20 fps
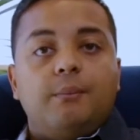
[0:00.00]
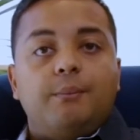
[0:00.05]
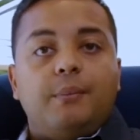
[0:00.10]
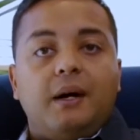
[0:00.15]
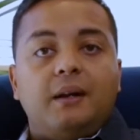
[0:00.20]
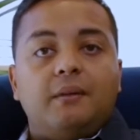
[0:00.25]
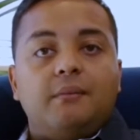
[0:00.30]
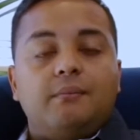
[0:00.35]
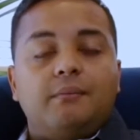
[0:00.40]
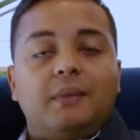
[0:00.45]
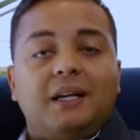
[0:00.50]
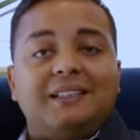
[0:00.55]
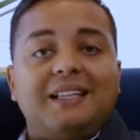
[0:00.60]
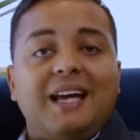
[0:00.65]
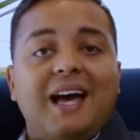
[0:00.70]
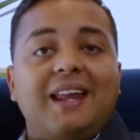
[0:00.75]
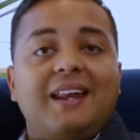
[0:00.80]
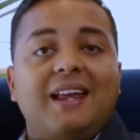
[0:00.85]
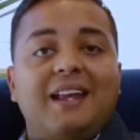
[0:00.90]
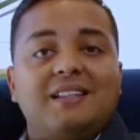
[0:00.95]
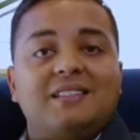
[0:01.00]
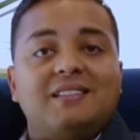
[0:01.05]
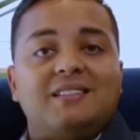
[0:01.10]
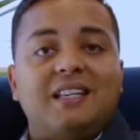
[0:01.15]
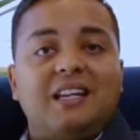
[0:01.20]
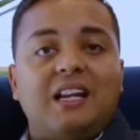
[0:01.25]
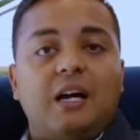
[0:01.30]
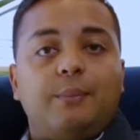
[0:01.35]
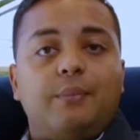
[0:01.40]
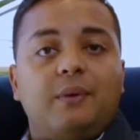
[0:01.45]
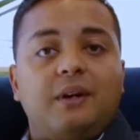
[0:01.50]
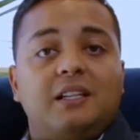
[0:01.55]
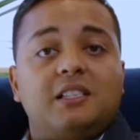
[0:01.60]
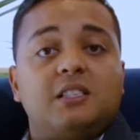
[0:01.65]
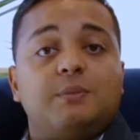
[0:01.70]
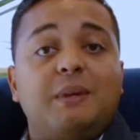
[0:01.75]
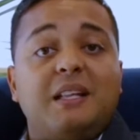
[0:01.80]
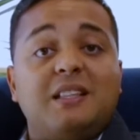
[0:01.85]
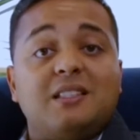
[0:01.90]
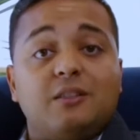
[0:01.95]
but my dad had set up
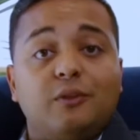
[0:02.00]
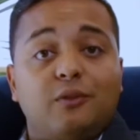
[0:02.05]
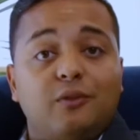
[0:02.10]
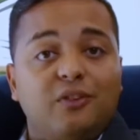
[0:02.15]
expensive